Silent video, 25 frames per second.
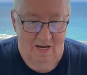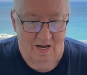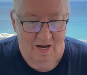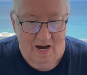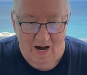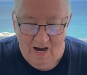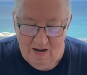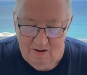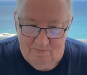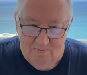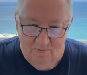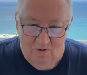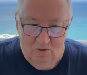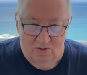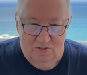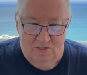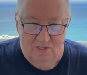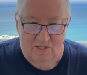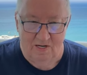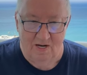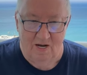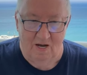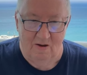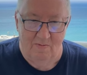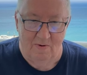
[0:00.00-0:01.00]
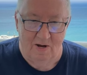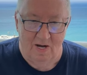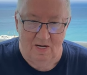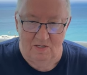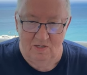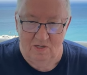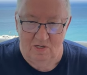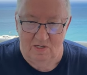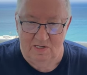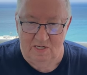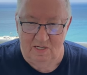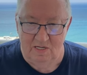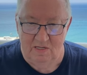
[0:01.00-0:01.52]
I most of the time I
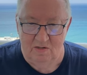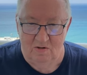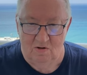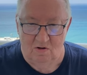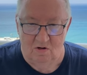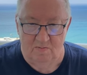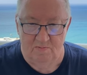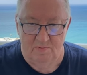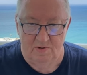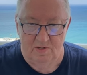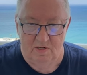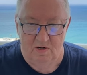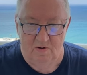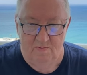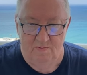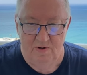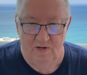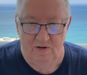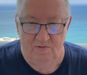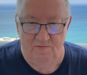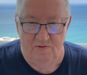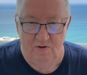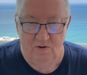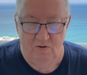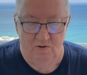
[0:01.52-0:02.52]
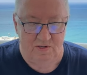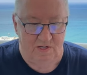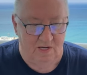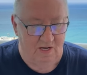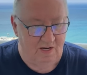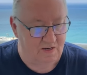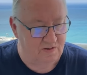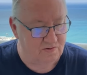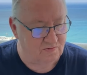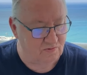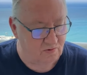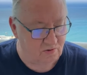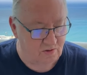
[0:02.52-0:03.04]
just ignore it, but there have been a few
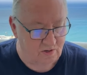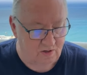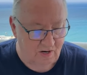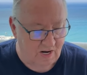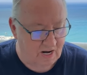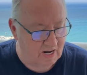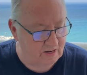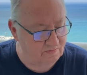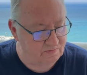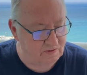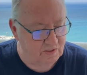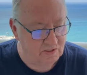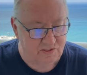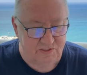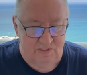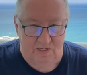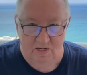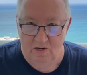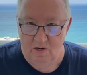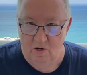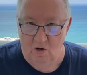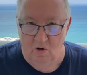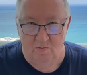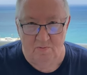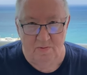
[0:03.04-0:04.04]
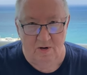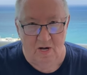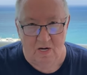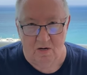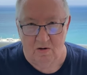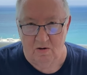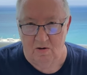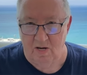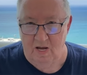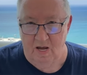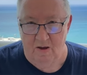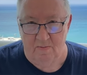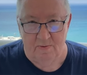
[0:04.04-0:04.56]
times where I've just said, nope, not
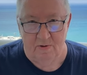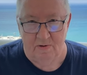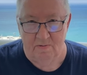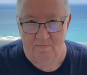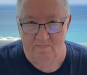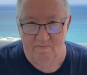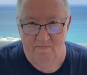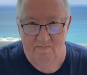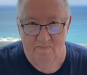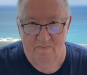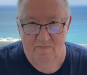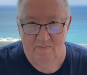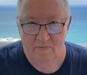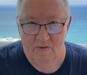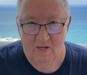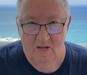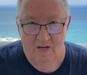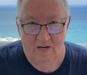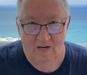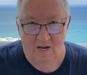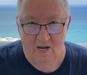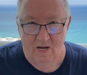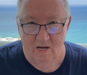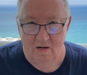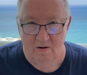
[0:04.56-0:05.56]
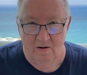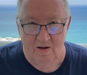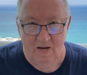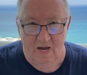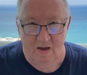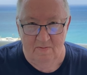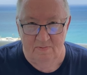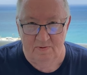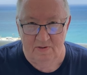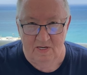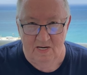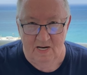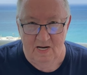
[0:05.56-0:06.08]
going to happen. Not going to
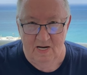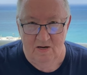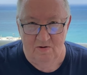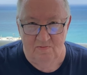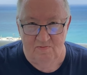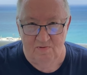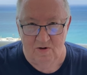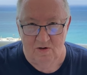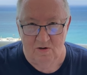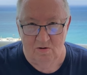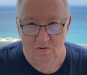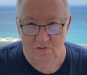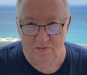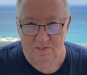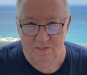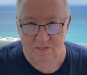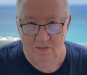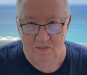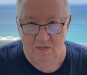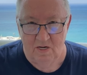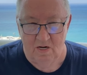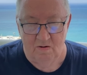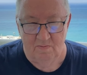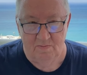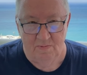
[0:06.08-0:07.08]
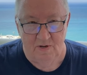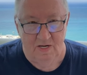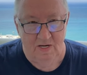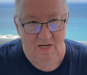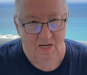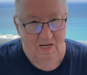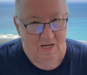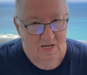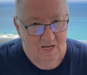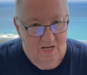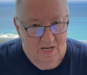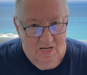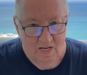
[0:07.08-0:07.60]
happen today, folks. You know, but
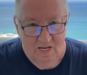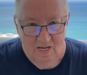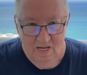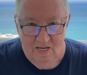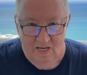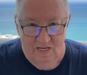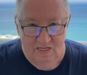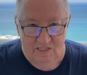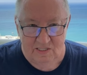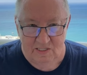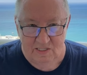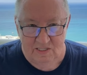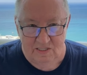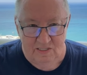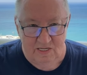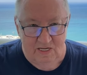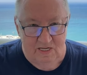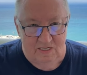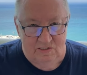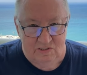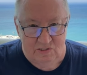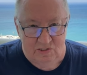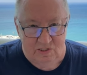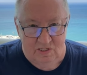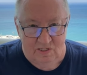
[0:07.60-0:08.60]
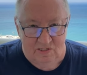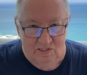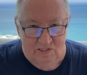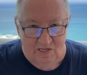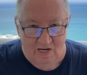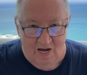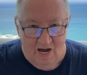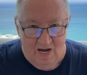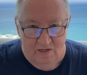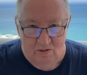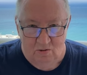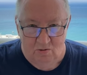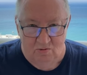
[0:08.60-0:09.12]
it's it's just,
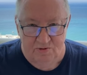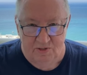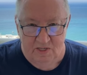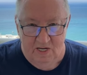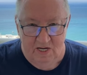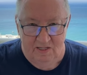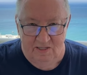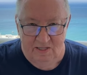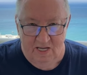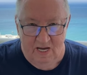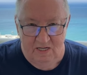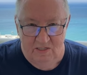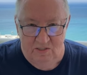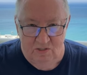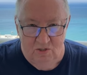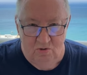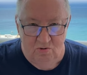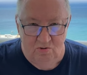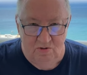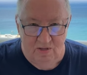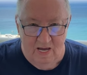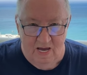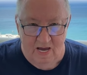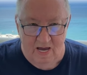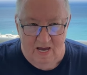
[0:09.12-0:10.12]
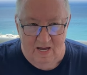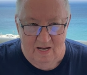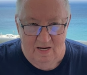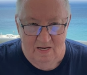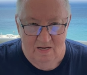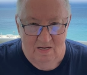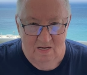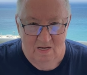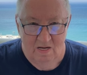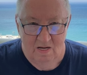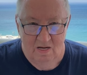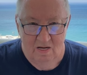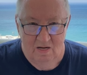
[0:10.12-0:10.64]
I don't think they do that
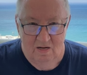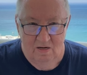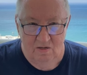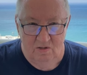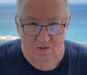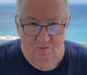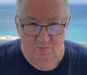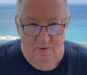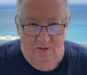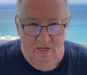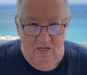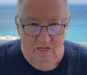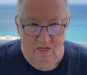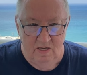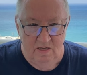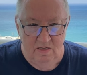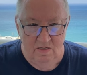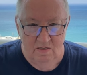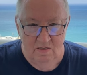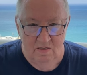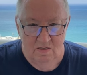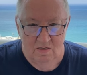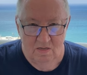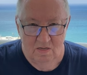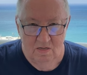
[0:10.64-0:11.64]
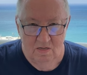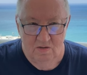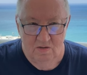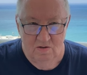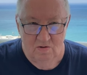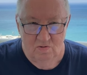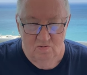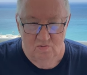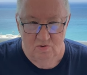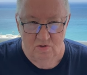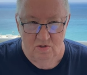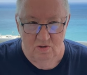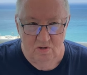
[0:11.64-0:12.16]
to be
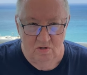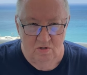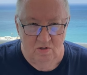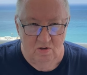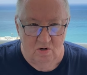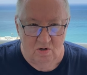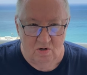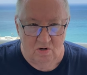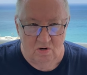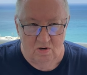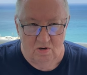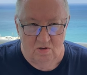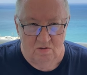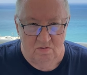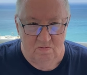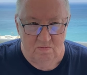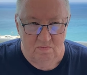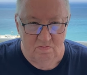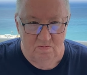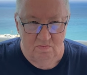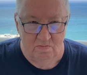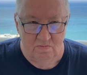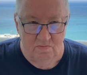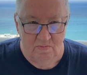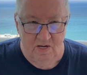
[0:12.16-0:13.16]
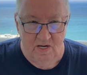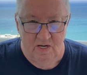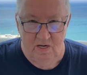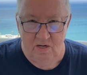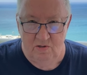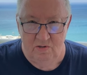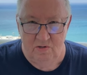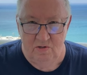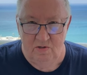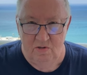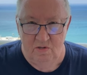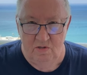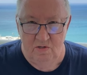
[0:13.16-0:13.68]
rude or mean
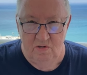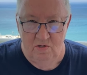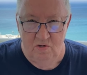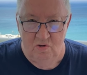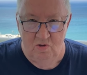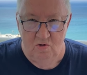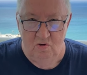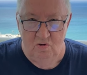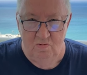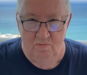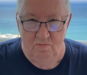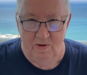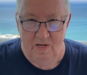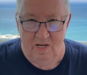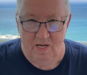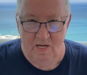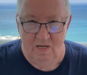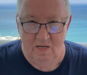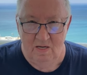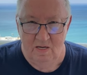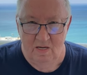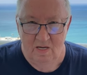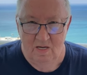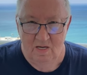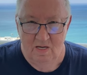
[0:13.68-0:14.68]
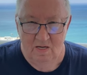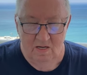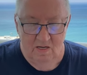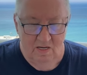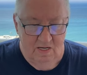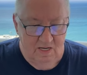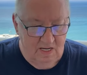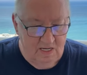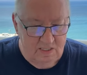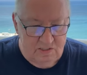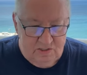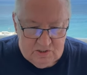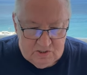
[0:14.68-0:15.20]
to you and me.
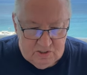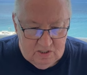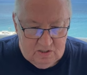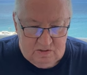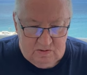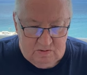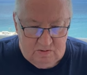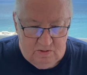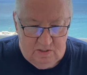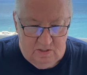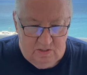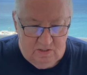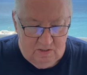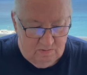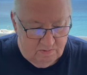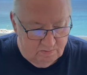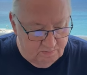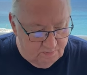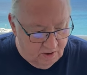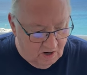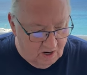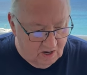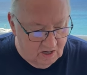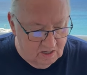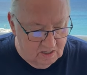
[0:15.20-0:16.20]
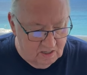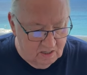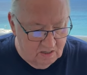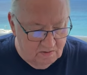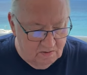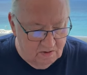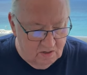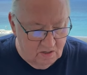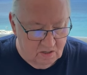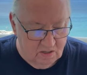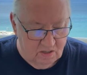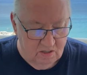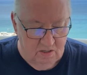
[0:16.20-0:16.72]
It's just part of
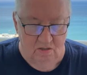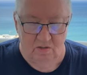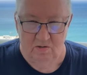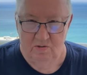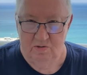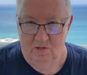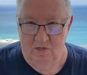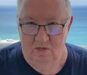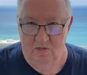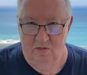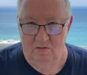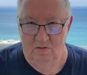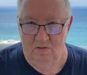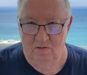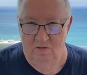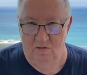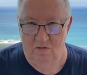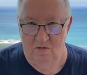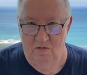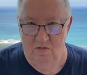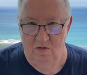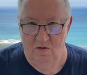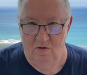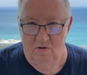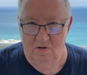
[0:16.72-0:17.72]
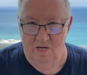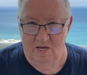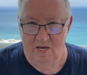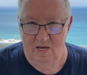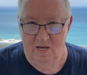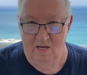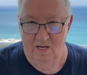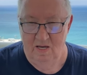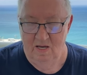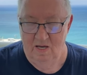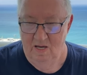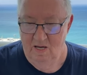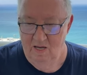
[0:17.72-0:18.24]
their culture.
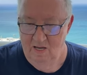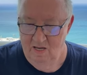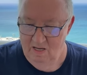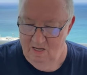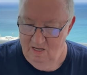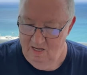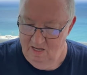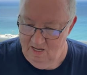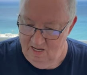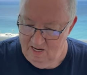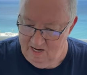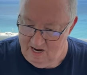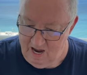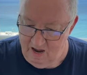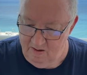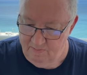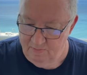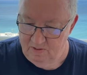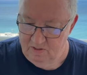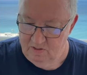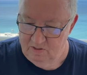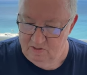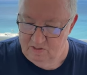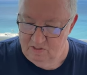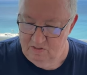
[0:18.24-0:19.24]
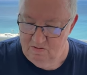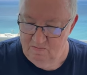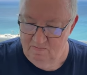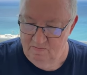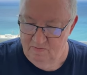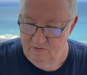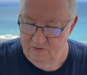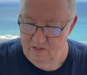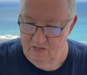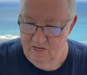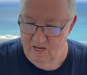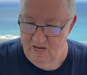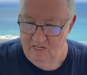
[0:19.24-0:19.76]
Okay, it happens.
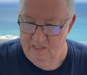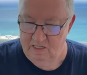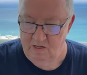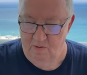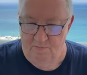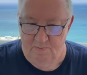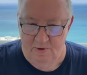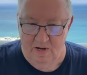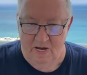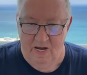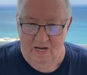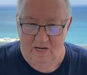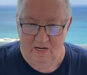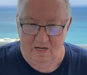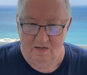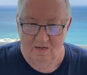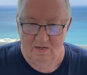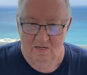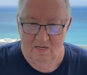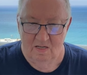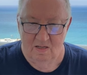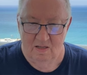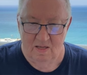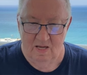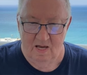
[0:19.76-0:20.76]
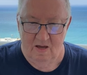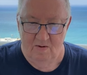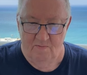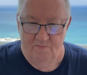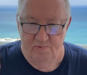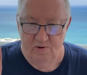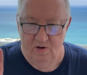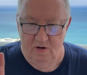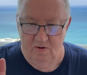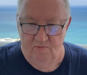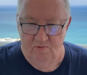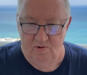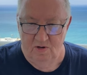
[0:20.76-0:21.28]
At the bank, they have
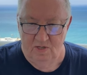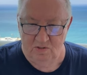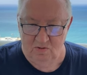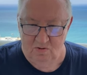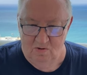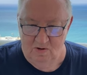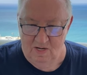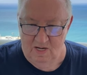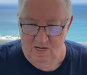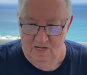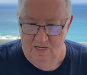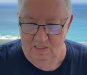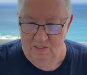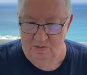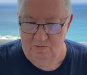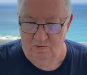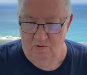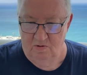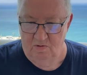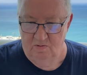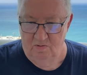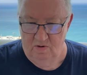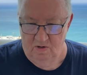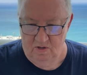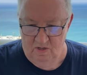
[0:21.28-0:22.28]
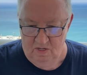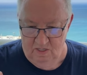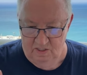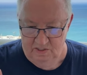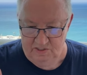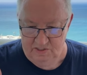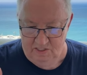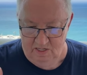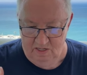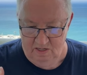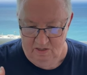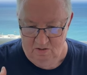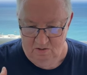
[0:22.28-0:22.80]
preferential lines for us
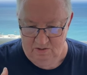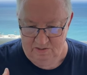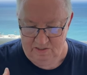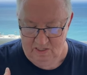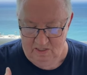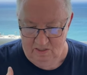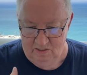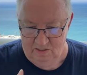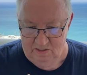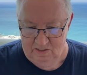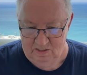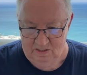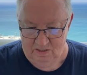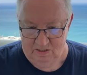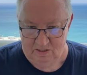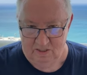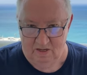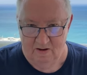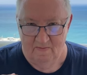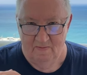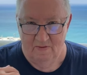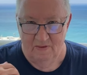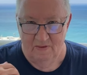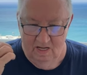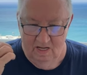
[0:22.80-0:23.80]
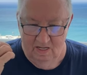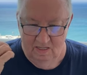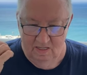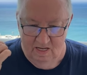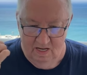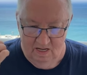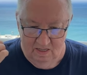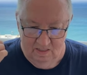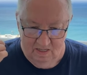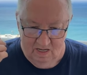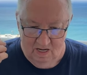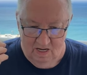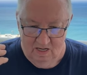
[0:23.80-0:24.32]
senior citizens.
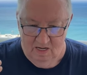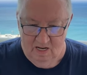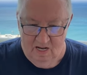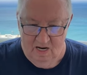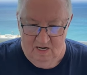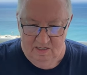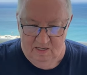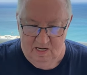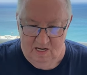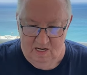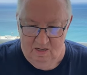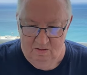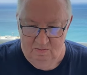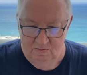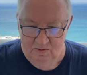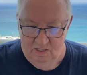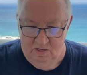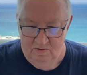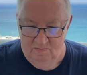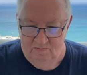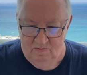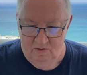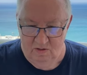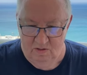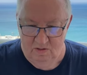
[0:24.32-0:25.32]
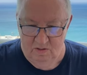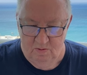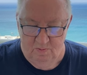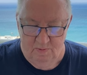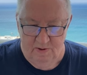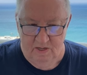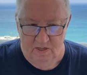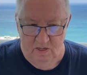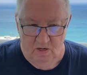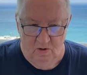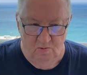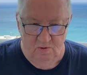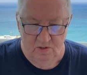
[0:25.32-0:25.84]
That a lot of times, if
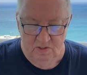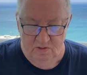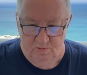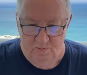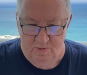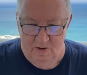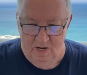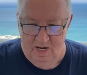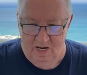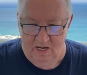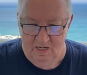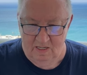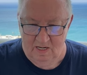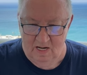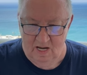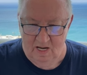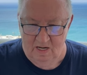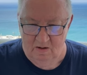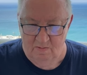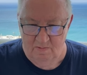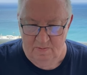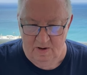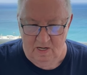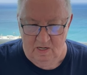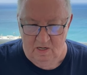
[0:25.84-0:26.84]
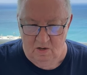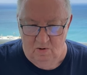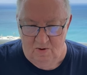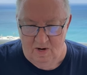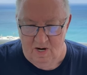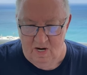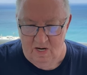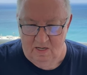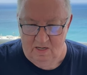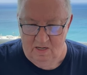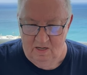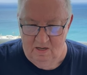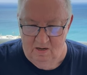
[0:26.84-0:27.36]
depending on which bank, like Bank of
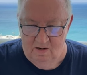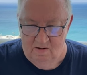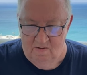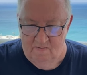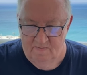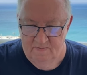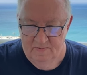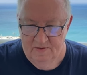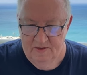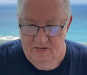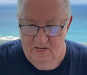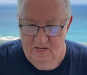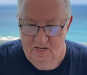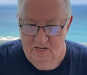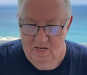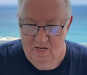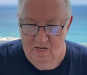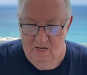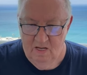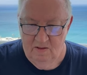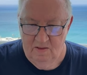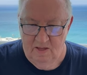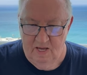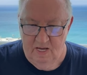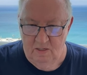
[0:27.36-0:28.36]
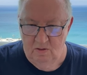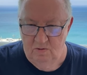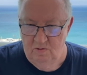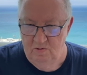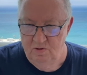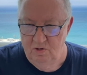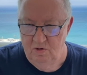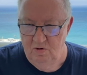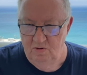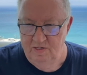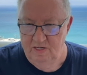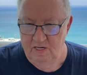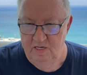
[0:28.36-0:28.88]
Pichincha, they don't
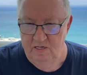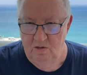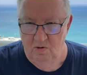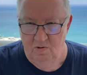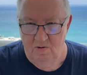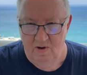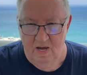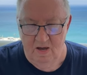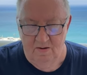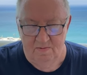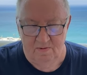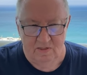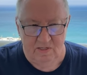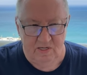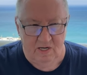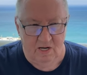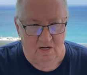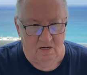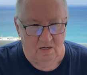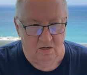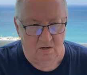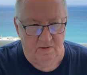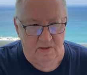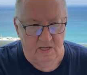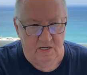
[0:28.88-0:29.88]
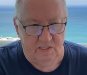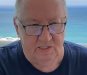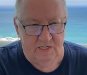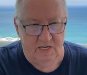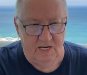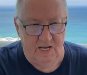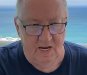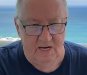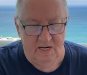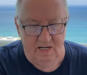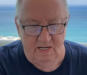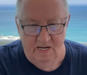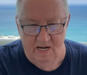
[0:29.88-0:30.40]
usually don't have a teller that's
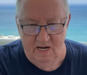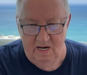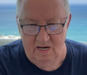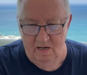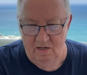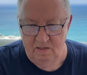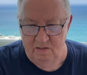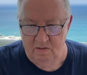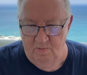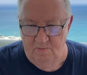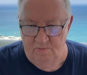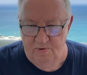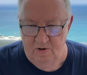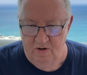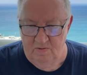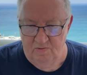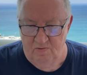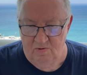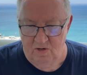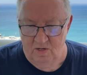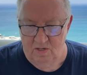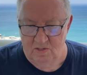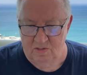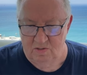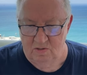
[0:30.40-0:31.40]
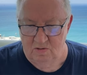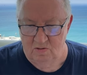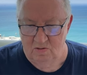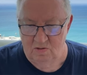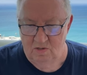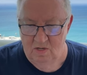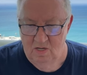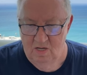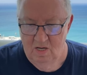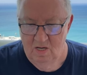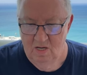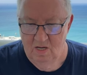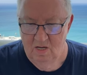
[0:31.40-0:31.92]
dedicated to preferential
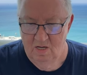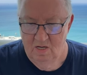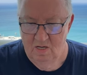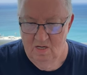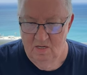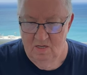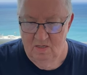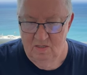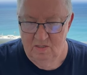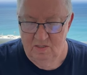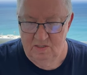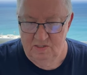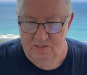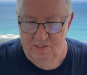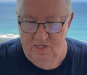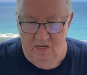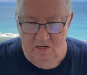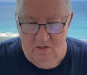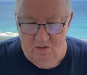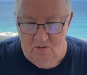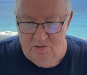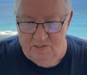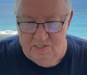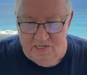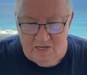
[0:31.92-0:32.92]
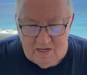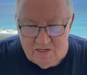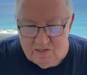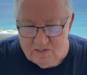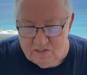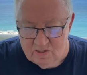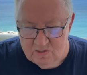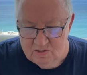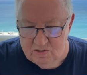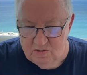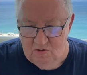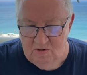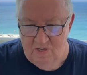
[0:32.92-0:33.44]
senior
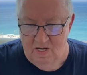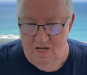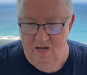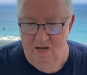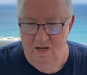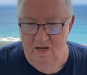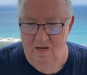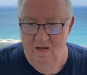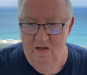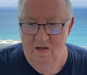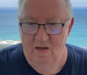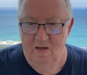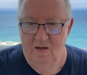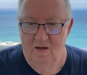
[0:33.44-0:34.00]
citizens, okay?